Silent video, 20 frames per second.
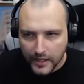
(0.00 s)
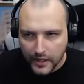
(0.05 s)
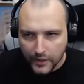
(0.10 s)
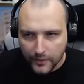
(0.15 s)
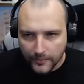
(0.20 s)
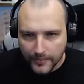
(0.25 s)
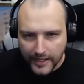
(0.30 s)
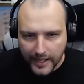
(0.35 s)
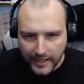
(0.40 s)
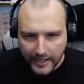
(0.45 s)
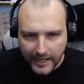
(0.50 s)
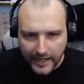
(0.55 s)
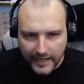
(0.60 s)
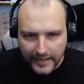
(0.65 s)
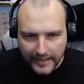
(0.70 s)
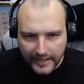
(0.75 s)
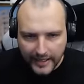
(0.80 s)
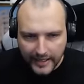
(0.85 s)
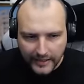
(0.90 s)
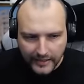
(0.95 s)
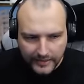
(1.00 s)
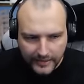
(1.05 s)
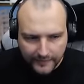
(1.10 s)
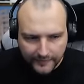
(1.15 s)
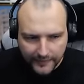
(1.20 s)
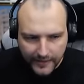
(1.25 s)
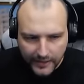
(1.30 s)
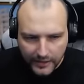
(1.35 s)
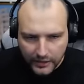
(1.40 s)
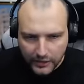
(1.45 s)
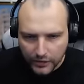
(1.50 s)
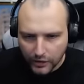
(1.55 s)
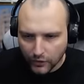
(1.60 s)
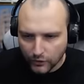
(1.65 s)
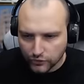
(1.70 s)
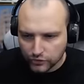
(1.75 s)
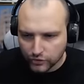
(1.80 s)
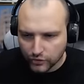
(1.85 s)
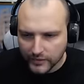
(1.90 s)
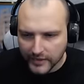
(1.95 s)
we are relatively
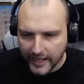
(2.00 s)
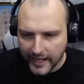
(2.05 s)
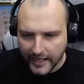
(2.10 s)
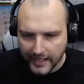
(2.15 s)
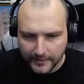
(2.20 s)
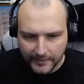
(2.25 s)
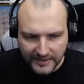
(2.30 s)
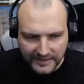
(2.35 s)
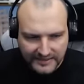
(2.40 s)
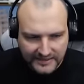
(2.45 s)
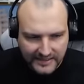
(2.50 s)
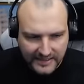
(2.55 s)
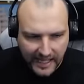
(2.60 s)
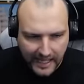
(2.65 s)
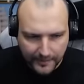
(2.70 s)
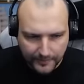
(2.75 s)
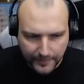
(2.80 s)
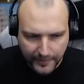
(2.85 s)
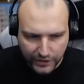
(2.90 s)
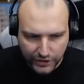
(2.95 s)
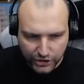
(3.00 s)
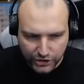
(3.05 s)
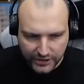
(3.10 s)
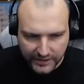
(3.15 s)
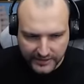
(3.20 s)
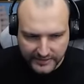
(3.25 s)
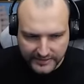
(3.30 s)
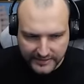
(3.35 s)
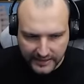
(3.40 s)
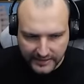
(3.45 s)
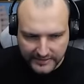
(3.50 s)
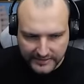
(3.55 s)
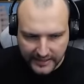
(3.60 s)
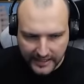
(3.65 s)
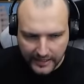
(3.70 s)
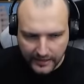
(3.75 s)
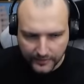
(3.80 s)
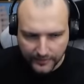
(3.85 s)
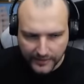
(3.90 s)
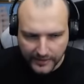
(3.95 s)
close to the enemy sniper schnitzels
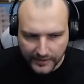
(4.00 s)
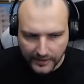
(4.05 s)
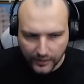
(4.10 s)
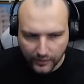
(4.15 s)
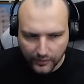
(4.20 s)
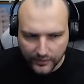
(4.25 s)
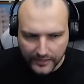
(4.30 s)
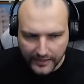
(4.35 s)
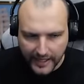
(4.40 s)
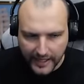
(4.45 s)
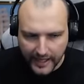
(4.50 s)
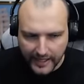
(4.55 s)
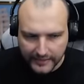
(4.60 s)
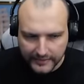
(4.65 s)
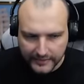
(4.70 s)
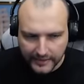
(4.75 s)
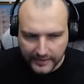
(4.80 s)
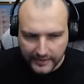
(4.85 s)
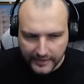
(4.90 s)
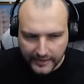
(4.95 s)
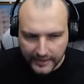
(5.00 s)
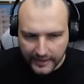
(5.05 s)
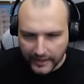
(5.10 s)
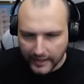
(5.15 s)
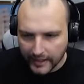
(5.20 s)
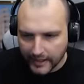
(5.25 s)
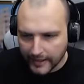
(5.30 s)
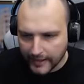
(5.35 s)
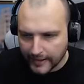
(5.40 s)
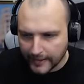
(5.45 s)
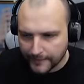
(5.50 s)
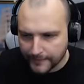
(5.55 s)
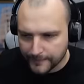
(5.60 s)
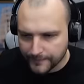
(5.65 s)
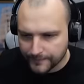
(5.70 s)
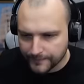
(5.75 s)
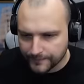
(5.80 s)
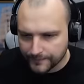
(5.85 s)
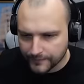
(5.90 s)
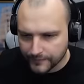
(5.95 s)
and we know that
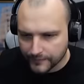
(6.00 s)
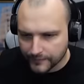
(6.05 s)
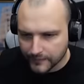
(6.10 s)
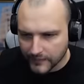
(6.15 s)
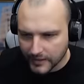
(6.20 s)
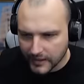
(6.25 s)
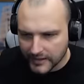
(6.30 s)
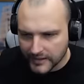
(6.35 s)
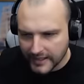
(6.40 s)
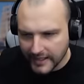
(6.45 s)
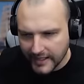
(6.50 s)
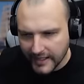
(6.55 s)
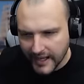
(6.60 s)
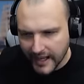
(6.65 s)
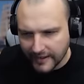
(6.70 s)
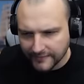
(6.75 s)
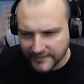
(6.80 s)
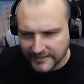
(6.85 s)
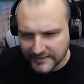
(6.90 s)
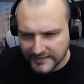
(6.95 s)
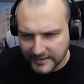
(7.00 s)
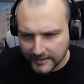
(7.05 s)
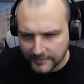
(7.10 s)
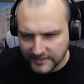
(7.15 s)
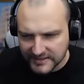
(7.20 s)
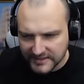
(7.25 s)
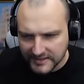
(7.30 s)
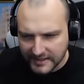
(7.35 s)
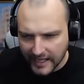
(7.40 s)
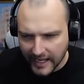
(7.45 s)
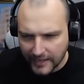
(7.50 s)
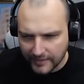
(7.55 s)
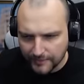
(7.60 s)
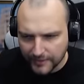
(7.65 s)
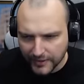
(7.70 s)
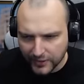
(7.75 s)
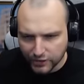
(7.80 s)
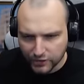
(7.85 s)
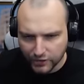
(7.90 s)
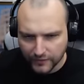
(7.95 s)
um, they have some
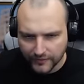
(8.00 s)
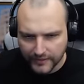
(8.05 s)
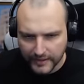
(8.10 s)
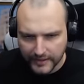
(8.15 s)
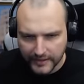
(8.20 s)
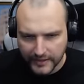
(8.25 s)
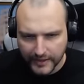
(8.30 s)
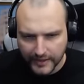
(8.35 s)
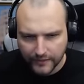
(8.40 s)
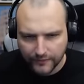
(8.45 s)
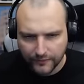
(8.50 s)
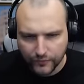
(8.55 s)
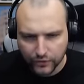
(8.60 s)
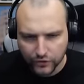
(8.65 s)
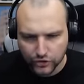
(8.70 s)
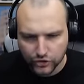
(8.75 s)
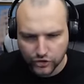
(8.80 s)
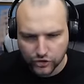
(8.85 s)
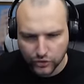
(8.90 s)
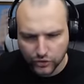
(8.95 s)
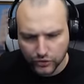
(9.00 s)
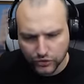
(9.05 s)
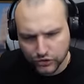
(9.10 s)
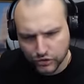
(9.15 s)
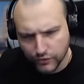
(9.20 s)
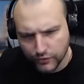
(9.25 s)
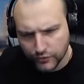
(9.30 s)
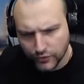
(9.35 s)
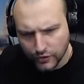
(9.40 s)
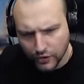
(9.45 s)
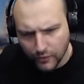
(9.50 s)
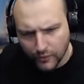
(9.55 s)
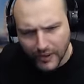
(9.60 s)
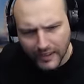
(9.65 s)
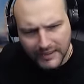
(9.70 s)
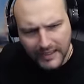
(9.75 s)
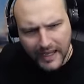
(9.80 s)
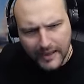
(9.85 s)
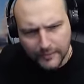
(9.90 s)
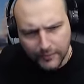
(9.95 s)
snipers over there for sure. So you know
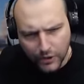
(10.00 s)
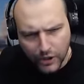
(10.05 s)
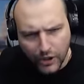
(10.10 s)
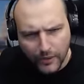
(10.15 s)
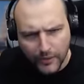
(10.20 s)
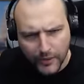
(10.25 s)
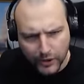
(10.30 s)
what? I'm going